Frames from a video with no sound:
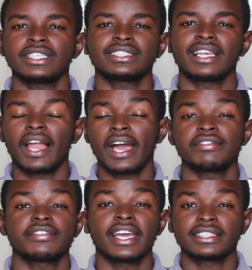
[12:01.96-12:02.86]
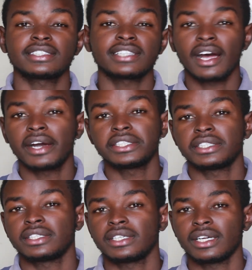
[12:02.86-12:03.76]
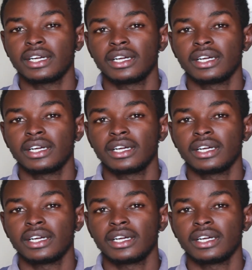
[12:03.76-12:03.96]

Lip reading: as life gets harder,